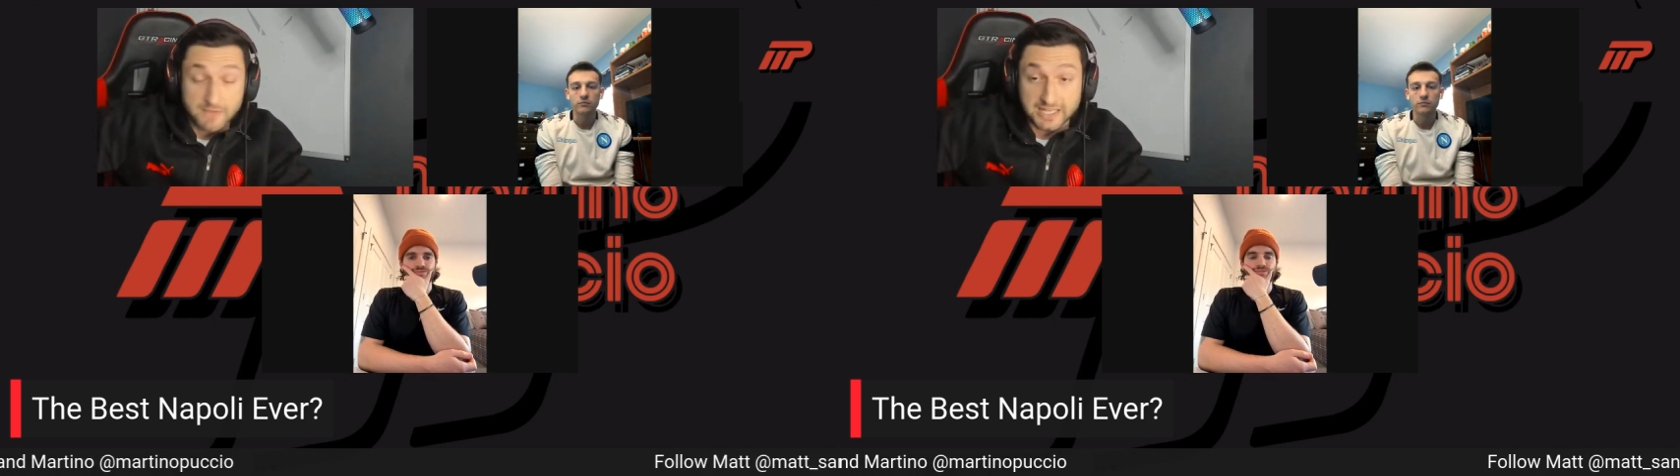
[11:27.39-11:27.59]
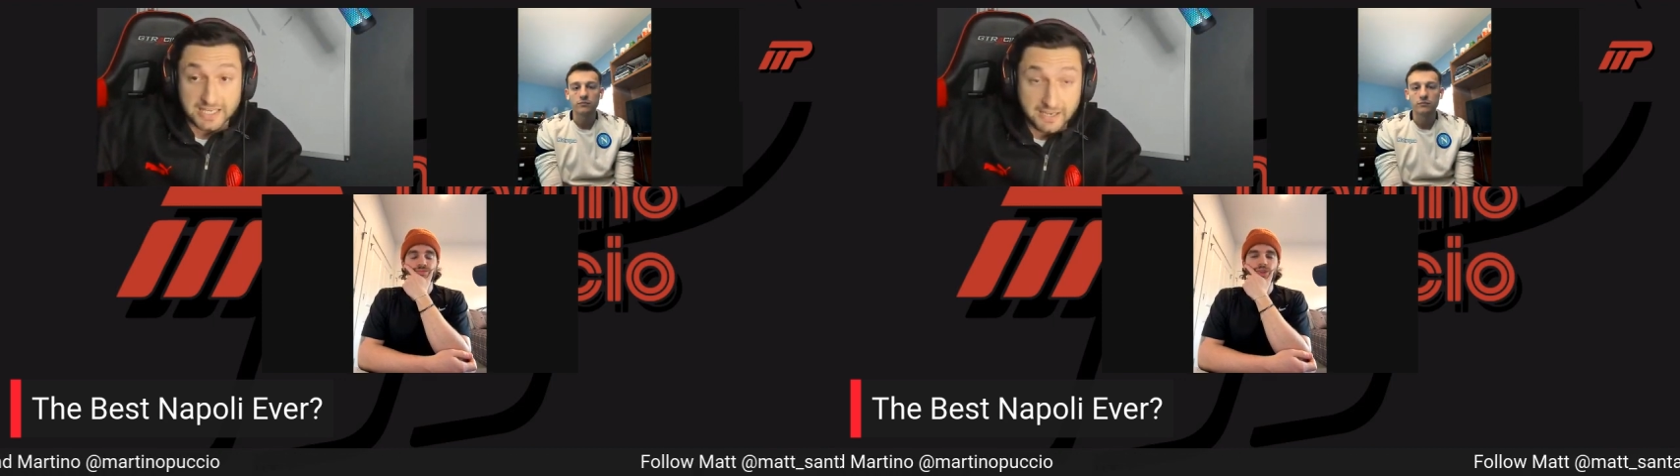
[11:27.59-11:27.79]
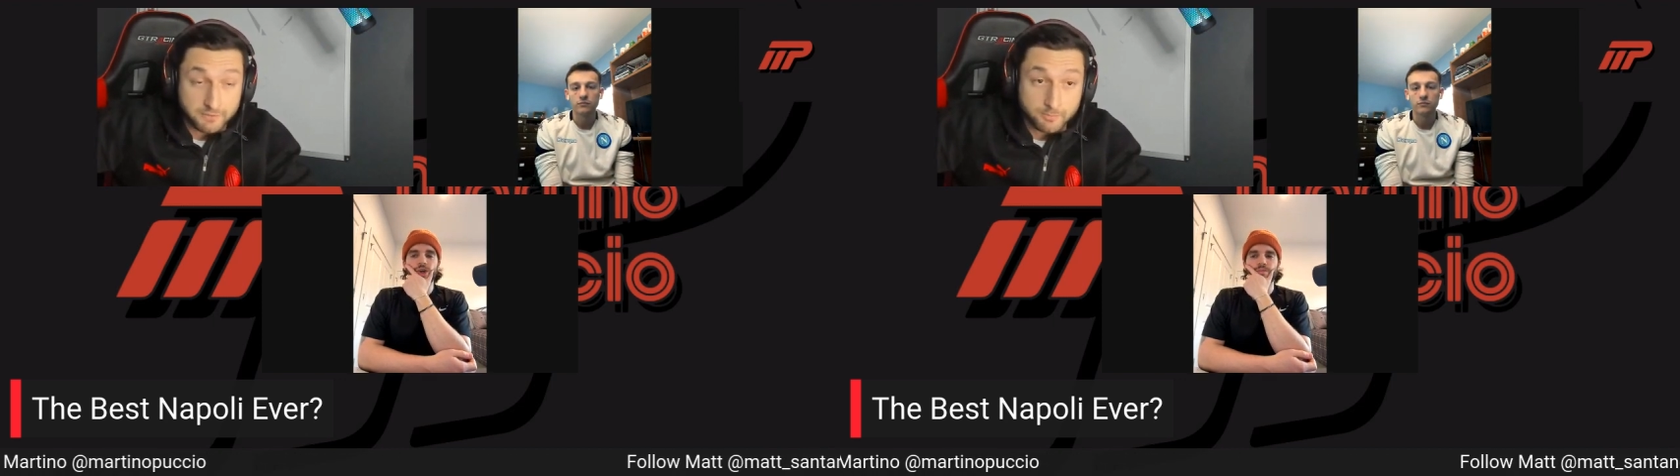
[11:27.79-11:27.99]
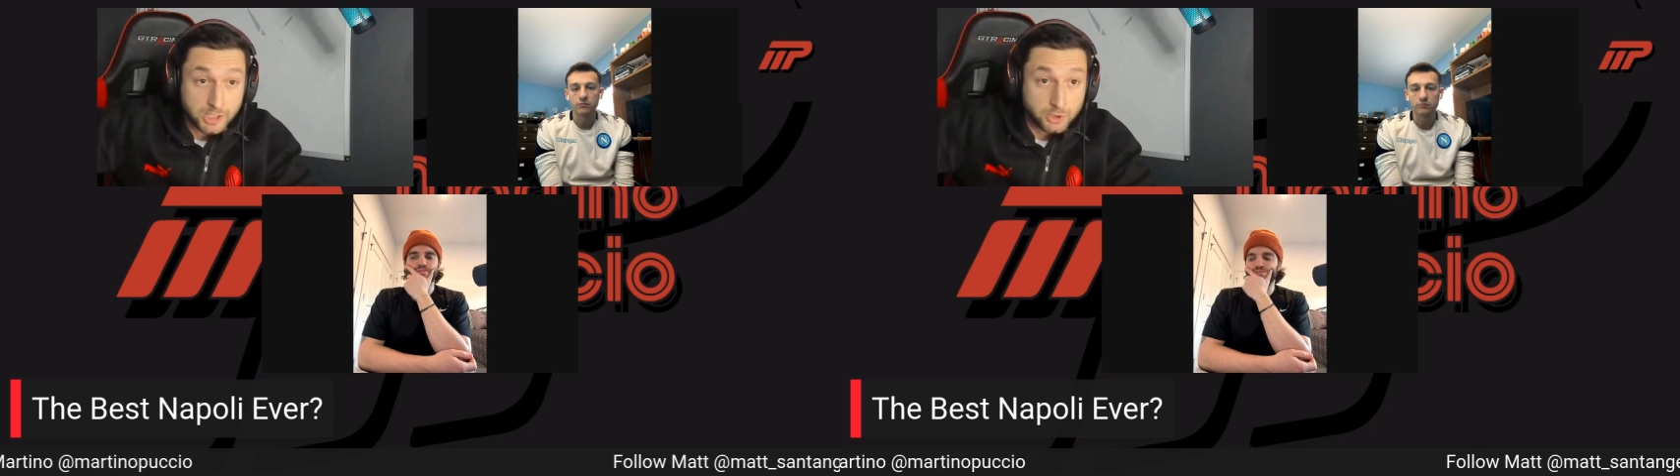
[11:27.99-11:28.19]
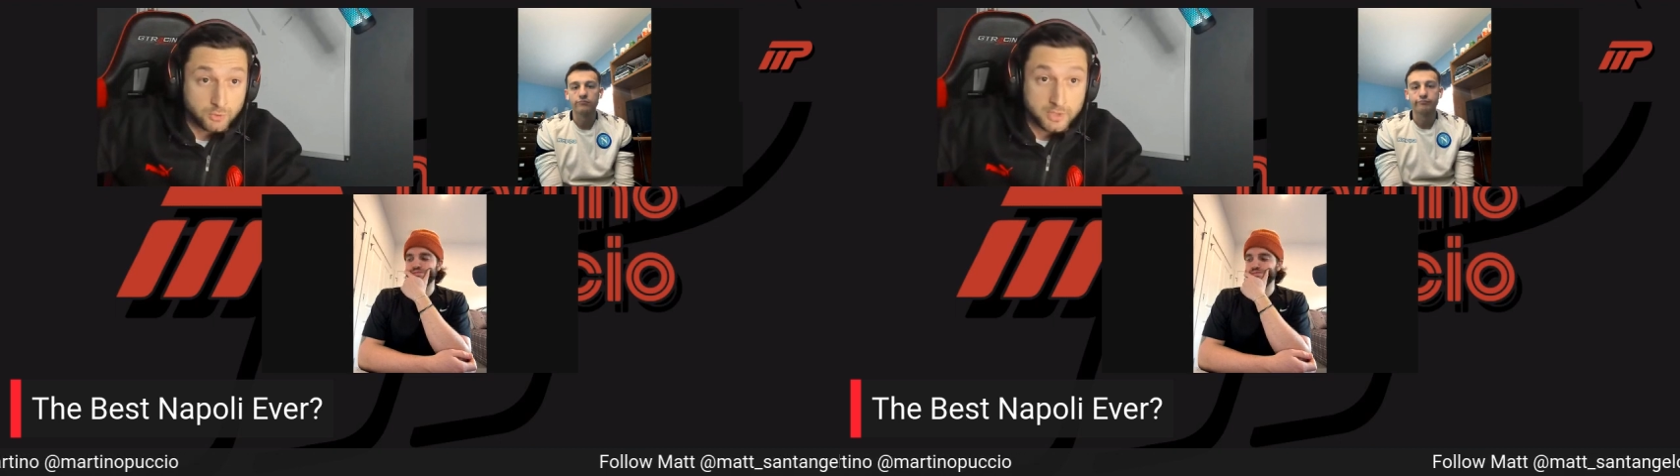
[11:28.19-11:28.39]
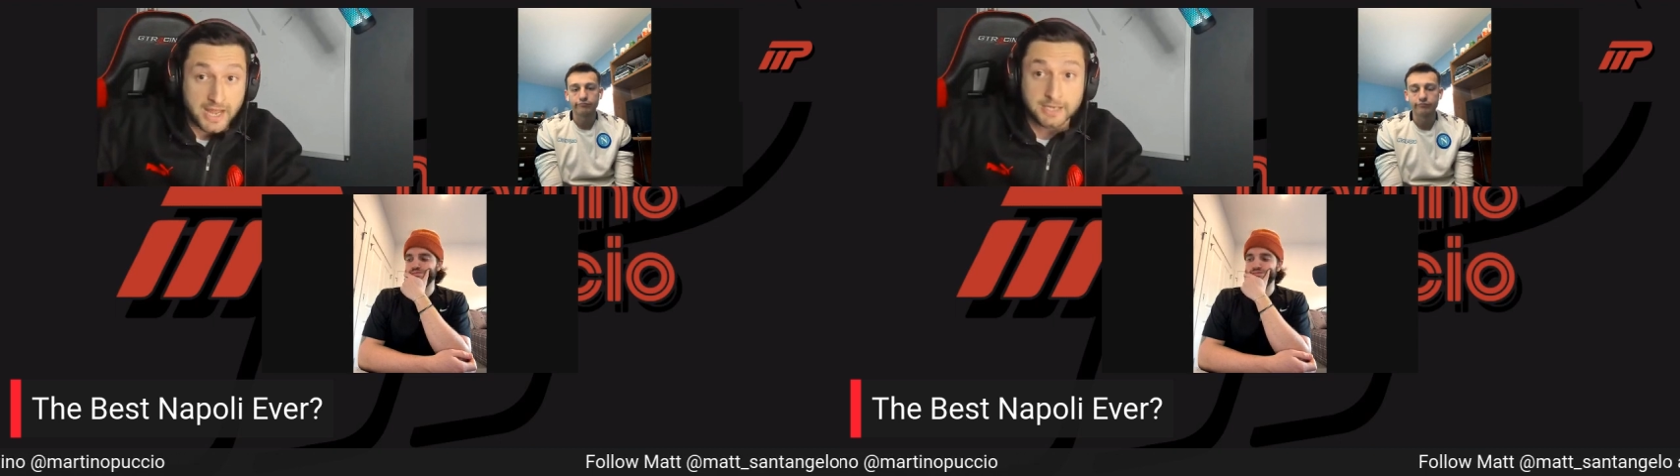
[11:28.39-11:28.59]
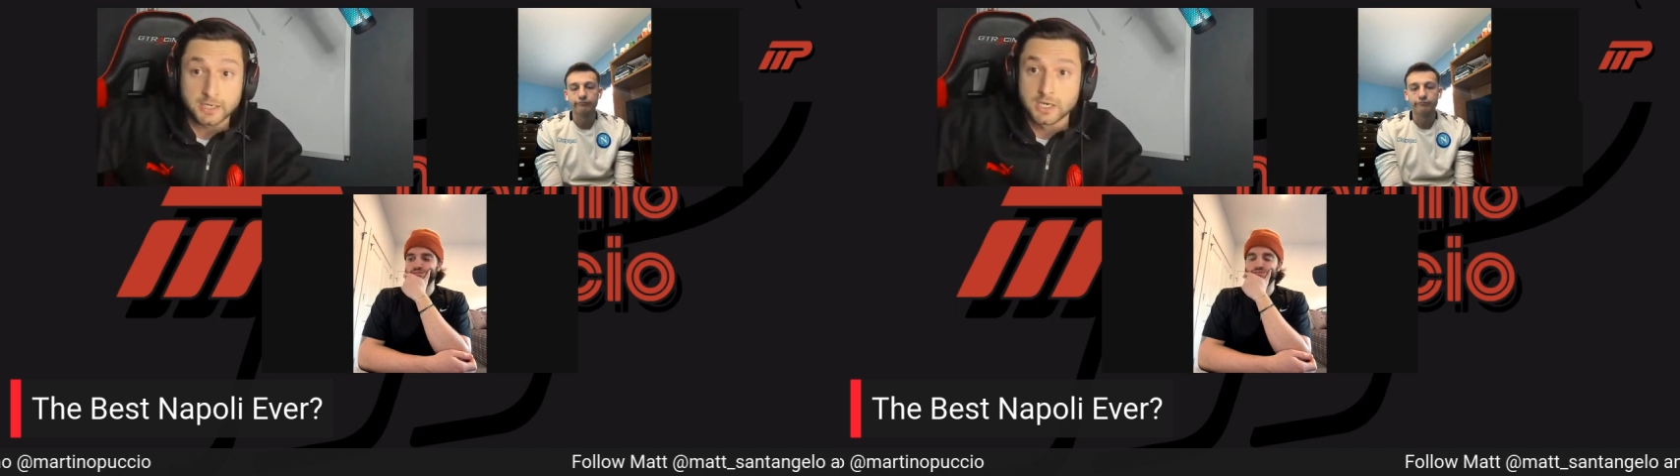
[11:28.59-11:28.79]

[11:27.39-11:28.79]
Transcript: I think everybody knew that.